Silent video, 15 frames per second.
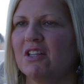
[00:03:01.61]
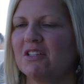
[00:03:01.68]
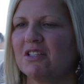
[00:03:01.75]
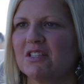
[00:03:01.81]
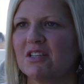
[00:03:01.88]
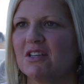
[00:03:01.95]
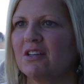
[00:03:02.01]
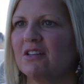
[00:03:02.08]

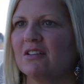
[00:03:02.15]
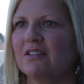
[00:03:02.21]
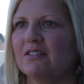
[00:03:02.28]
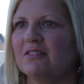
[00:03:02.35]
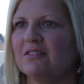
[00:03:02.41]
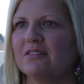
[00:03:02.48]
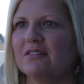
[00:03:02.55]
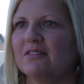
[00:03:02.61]

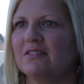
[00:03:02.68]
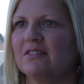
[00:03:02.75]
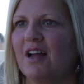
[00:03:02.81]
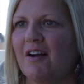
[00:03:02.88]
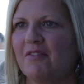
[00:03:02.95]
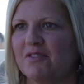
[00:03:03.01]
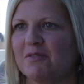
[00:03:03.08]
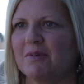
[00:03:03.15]
until
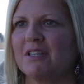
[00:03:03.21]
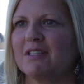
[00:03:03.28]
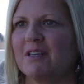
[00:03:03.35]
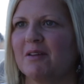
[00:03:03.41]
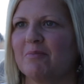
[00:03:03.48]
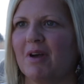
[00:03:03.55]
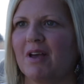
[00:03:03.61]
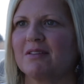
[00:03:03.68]
after my
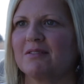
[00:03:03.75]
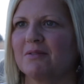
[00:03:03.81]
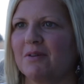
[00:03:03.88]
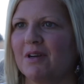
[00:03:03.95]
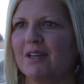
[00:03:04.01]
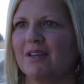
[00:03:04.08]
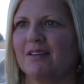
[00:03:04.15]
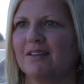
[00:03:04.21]
son passed
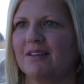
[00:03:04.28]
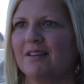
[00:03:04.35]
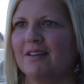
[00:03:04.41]
away.